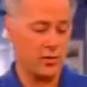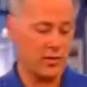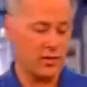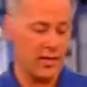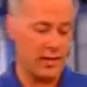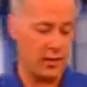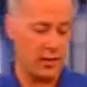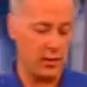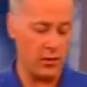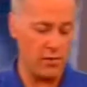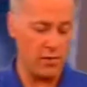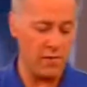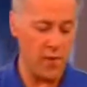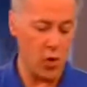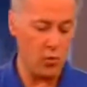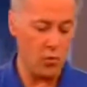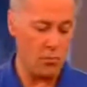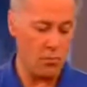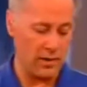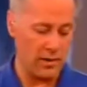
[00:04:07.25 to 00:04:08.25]
take the little
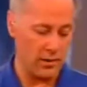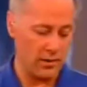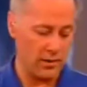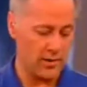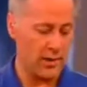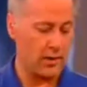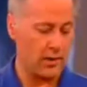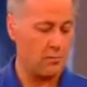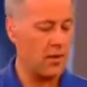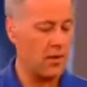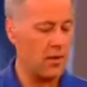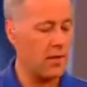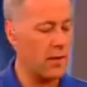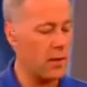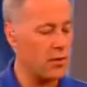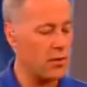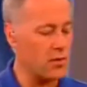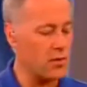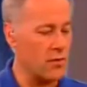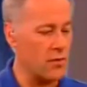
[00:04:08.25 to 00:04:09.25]
phone button. The second button there
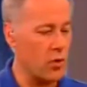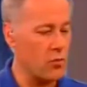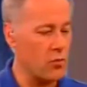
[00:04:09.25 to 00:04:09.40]
is the phone button.